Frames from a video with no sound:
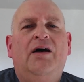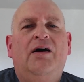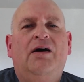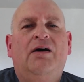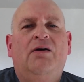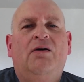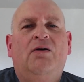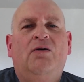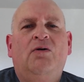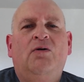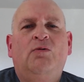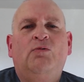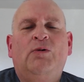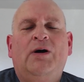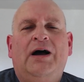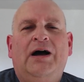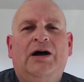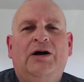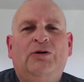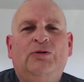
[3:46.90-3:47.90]
Oh,
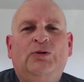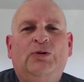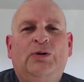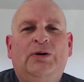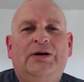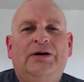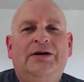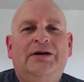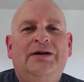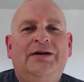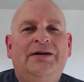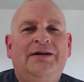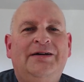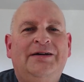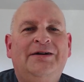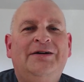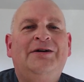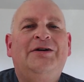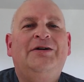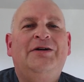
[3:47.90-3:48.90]
wow.
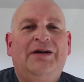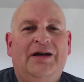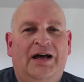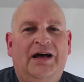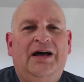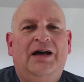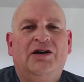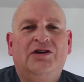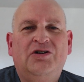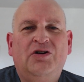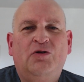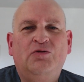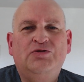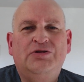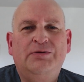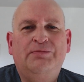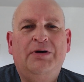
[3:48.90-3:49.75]
Cozy